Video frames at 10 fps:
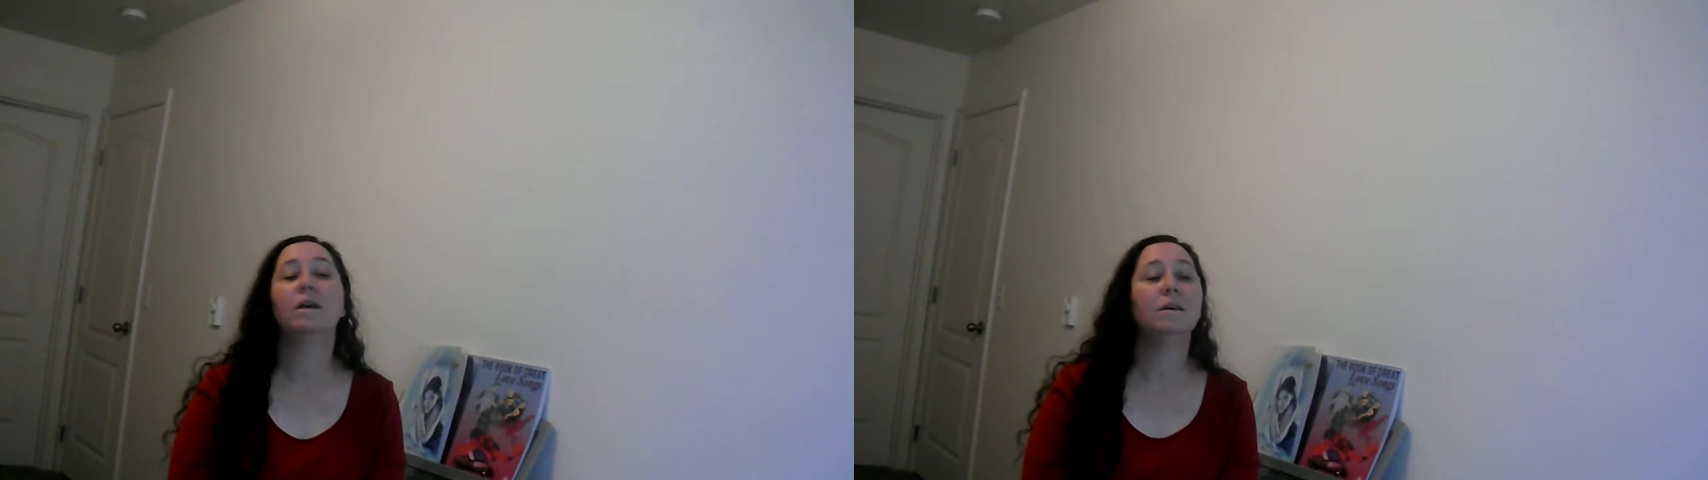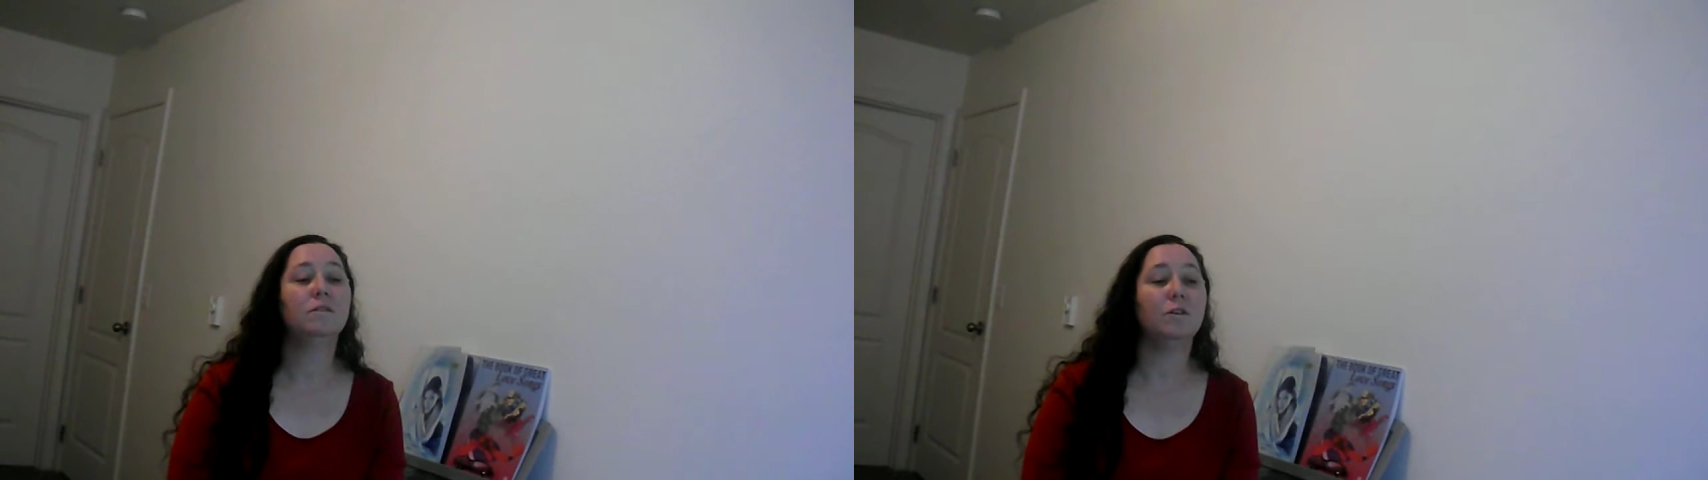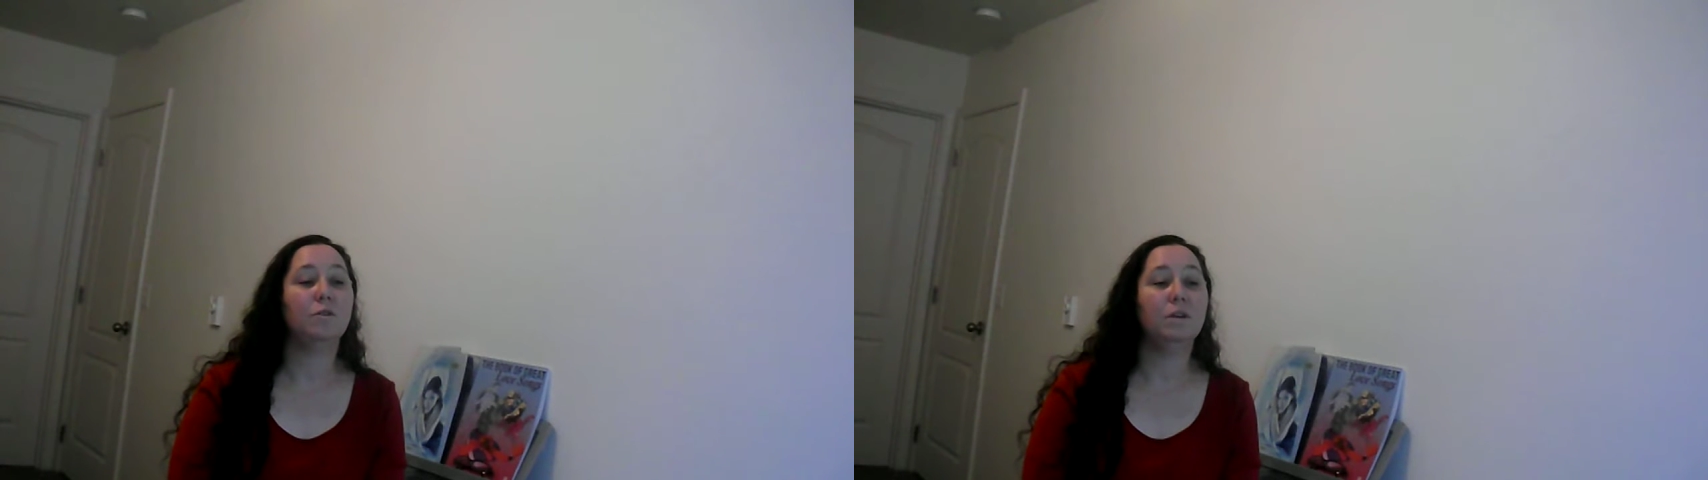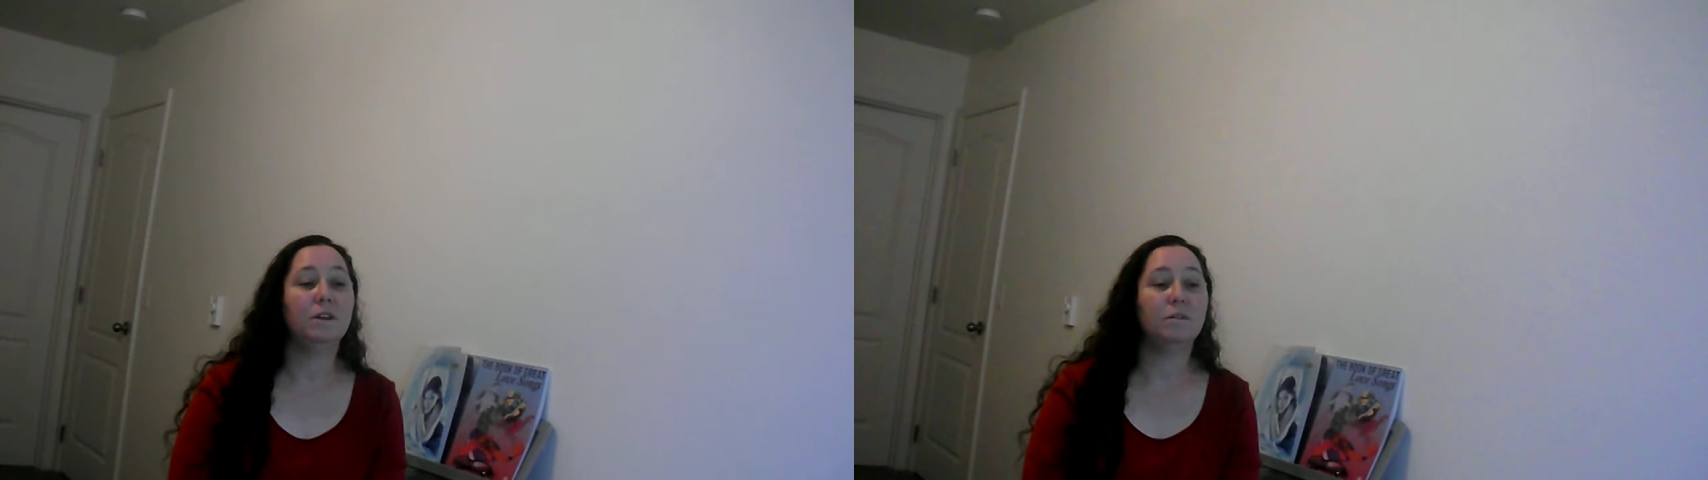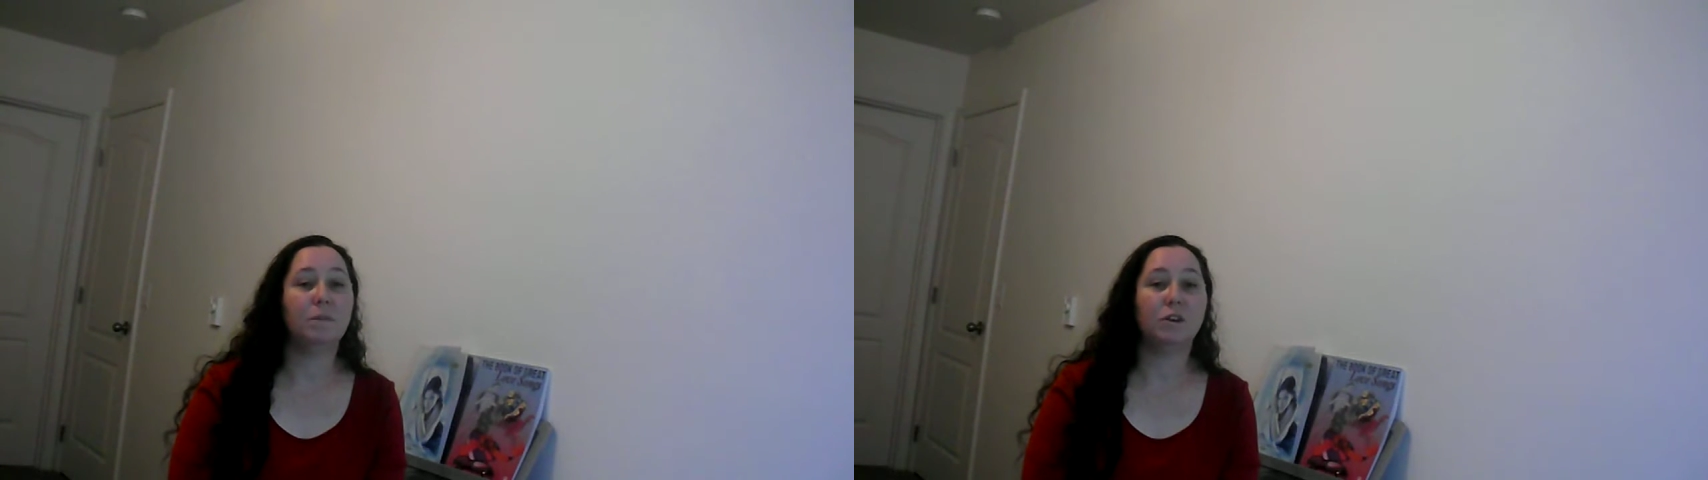So you
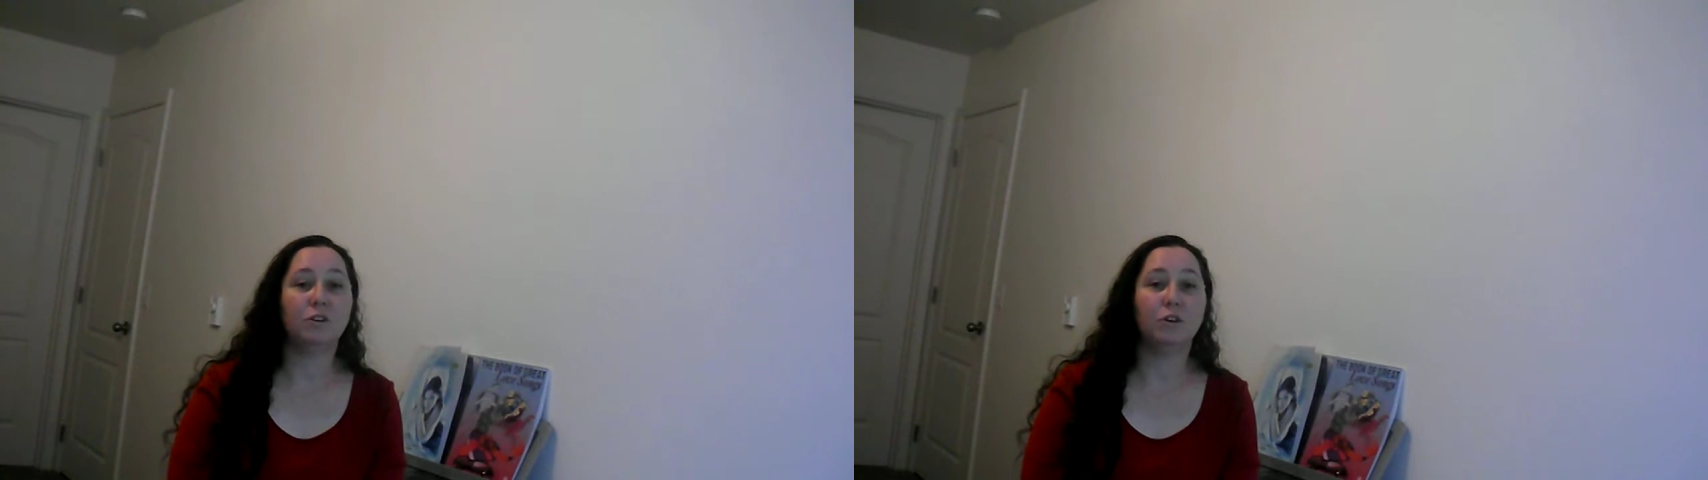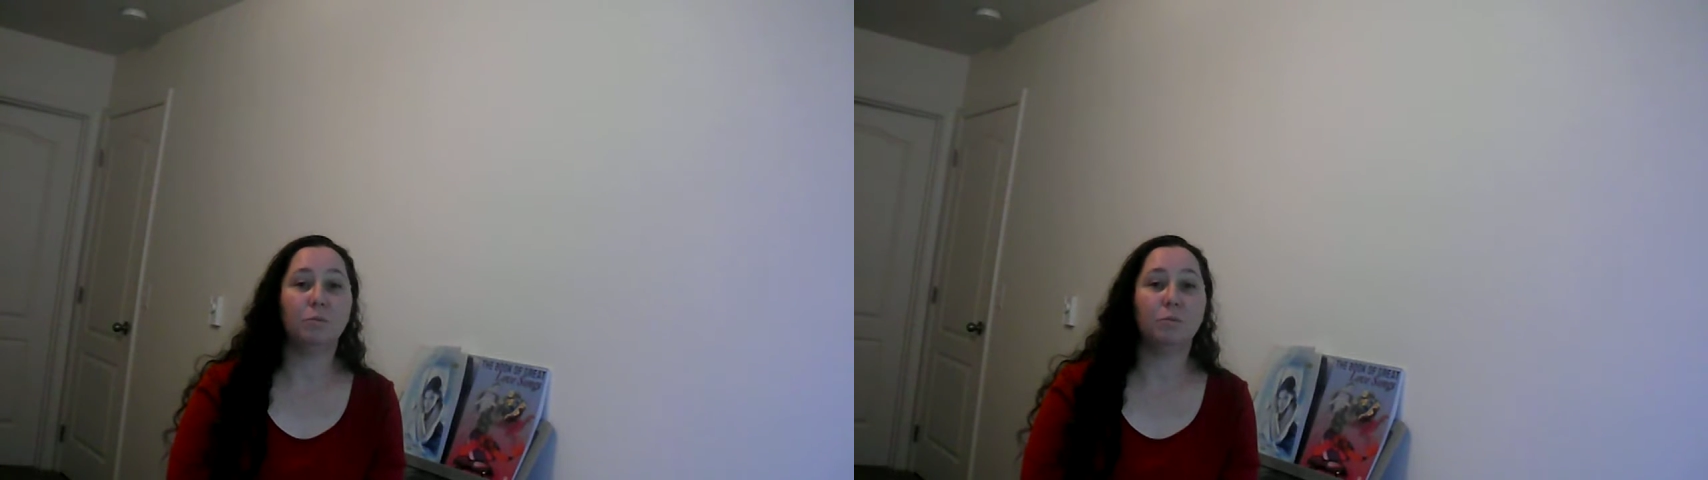need to make sure your